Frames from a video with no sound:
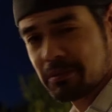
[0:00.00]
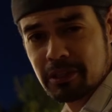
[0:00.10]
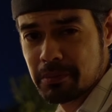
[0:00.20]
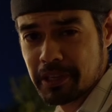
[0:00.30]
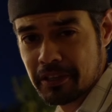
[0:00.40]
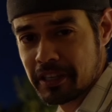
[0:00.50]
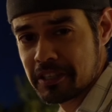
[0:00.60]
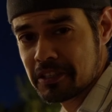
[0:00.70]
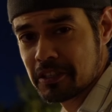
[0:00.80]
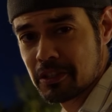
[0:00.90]
of these bigger
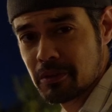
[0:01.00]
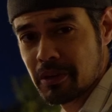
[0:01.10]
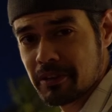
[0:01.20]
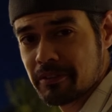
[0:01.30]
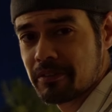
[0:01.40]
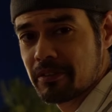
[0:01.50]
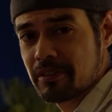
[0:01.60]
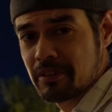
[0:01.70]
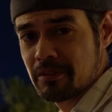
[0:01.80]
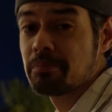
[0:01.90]
lenses can do on
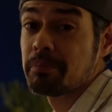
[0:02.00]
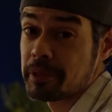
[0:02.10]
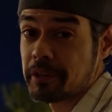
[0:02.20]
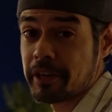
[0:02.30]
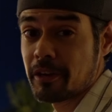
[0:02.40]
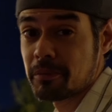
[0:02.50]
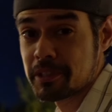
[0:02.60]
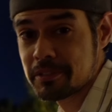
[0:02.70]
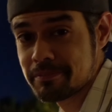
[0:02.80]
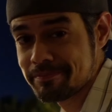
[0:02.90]
bigger
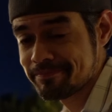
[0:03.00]
cameras.